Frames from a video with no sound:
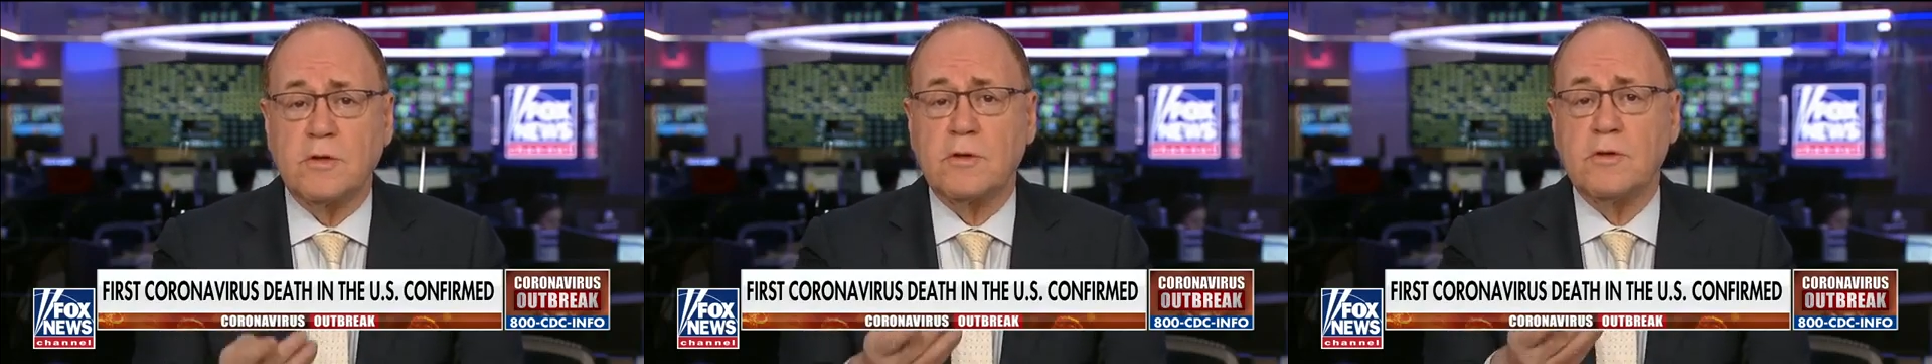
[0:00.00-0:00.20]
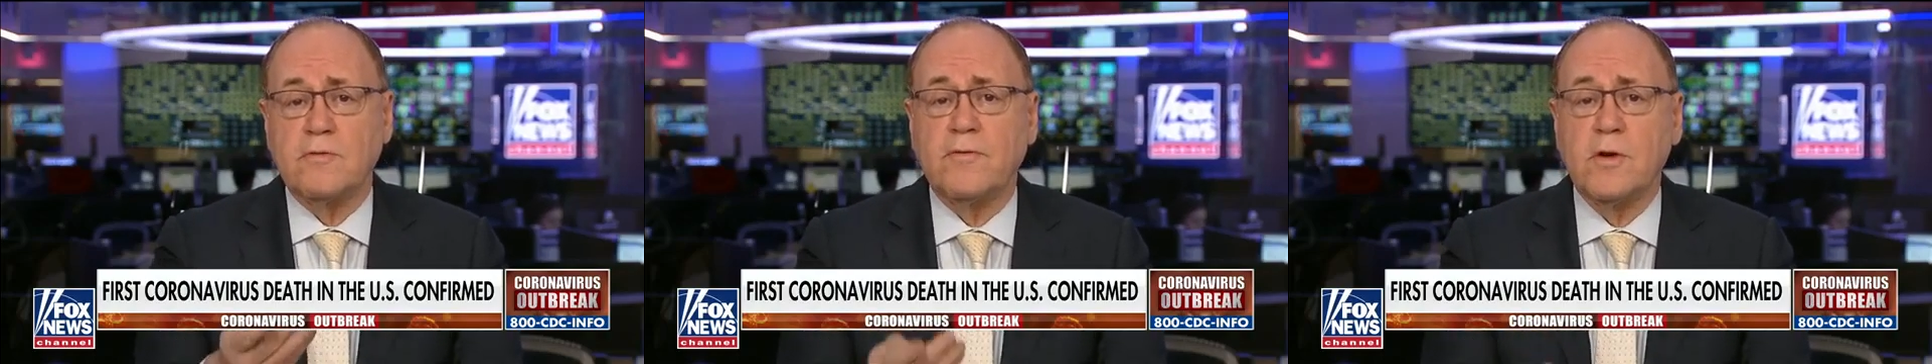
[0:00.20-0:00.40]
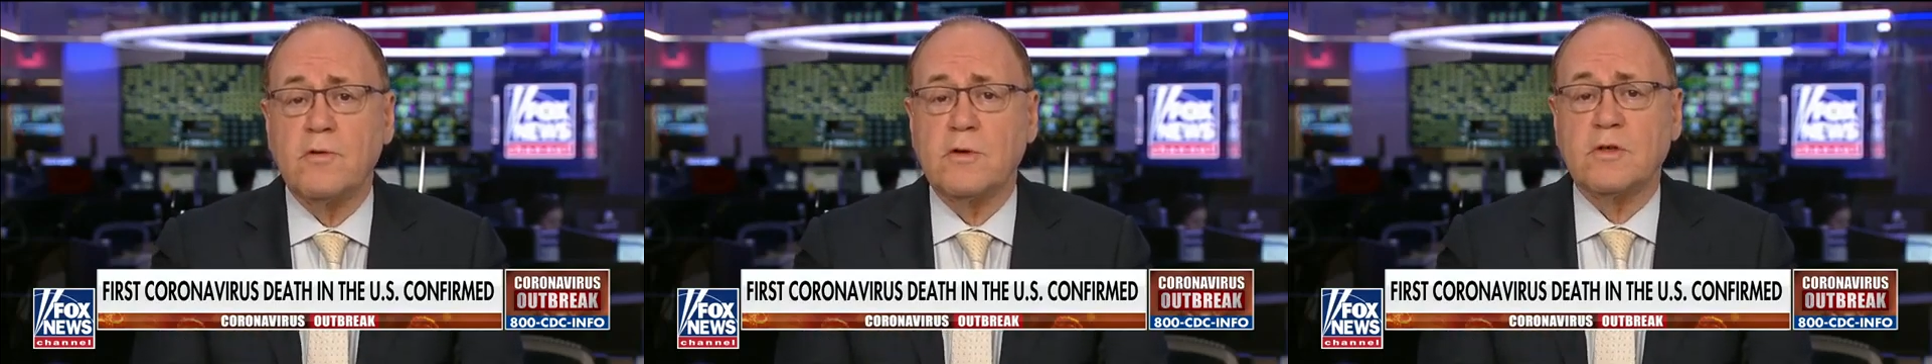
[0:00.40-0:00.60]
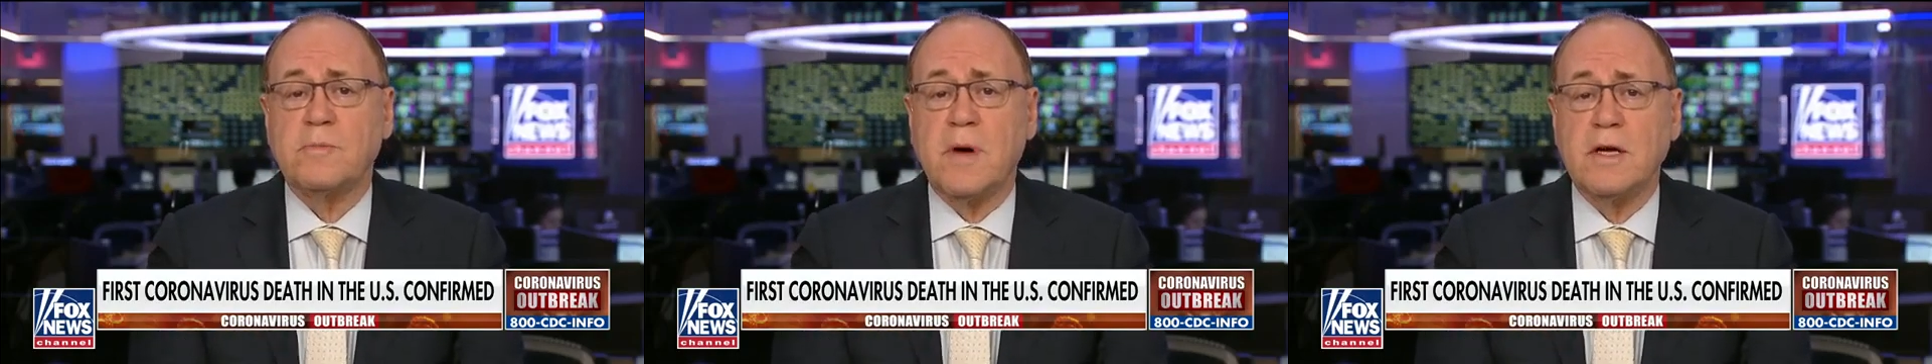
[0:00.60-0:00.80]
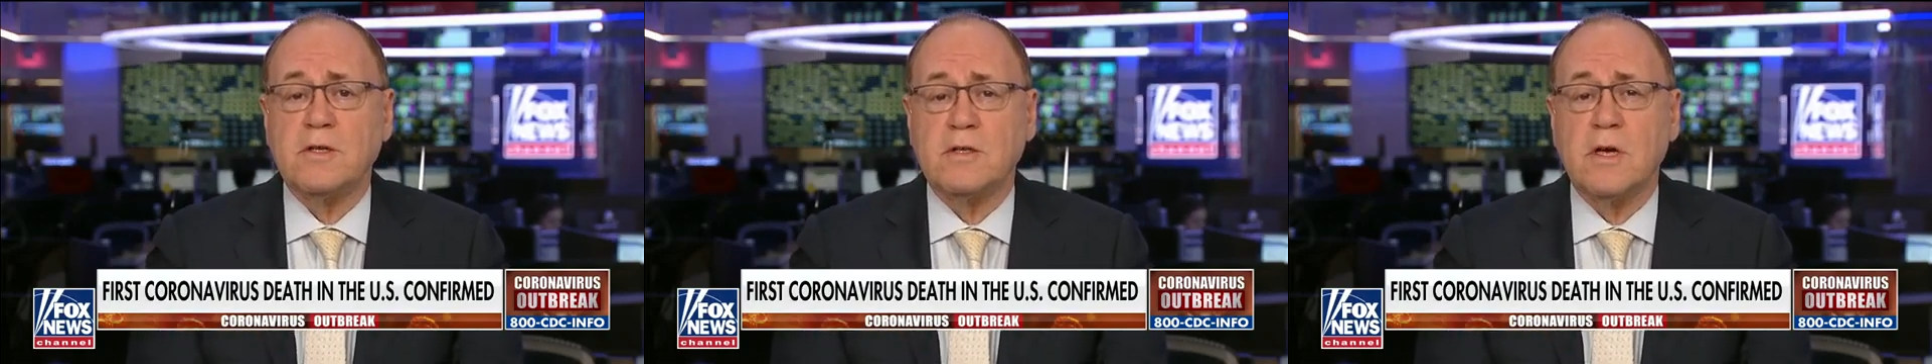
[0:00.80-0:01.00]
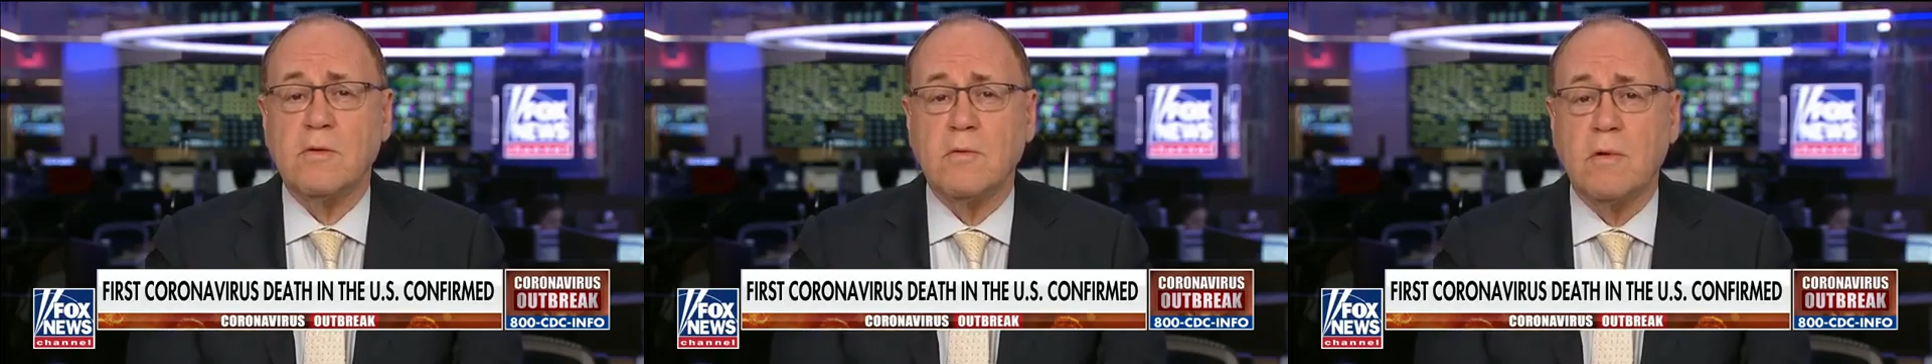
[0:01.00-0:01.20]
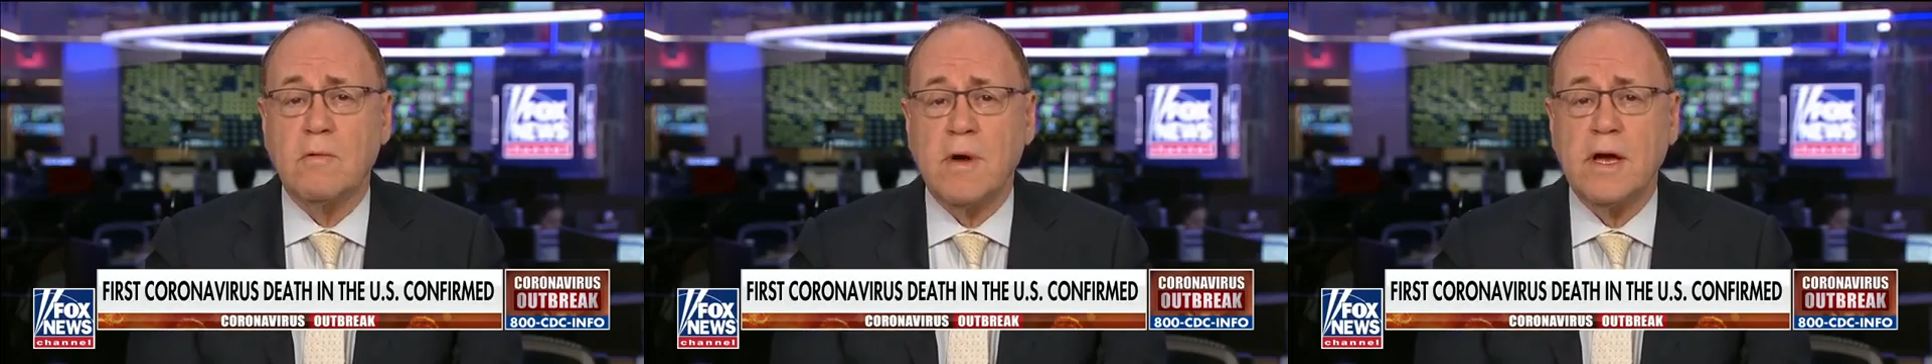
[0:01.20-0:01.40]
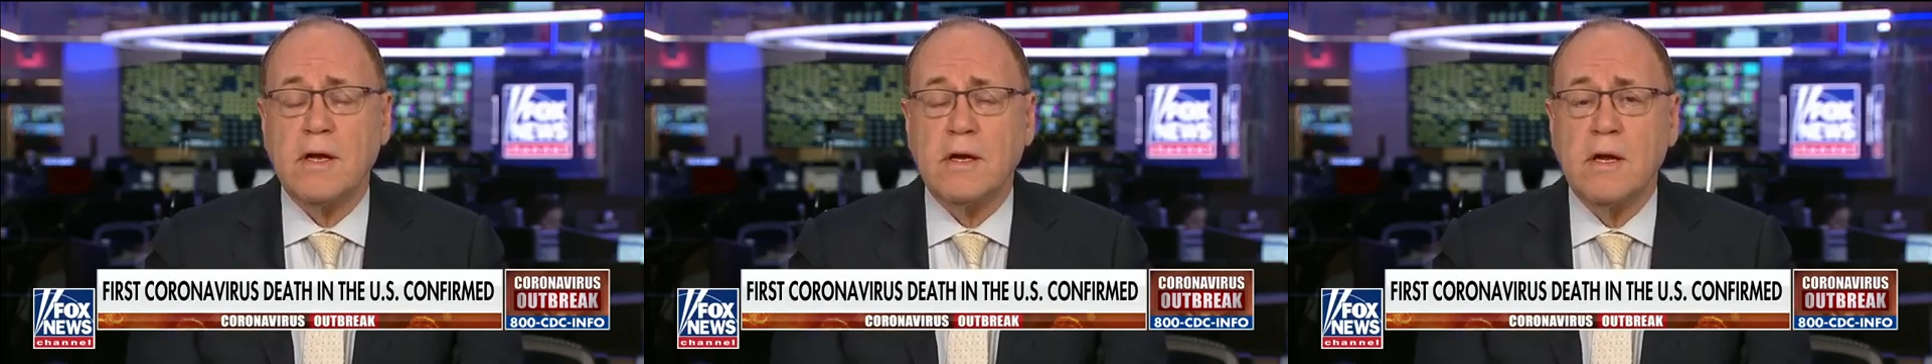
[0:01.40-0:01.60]
because viewers might say, well,
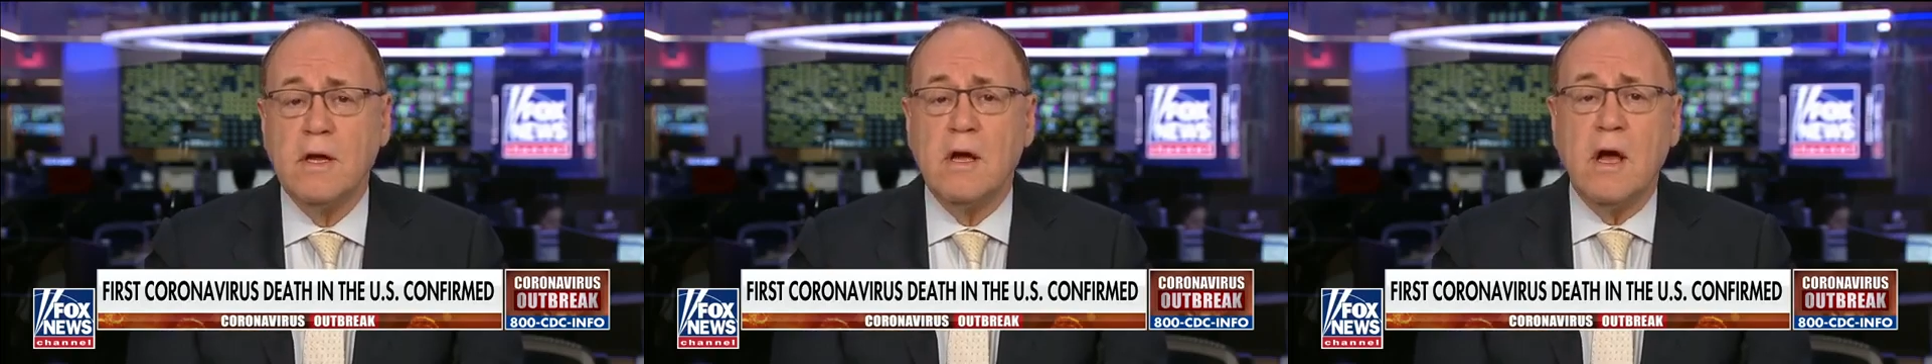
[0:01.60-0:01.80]
wait,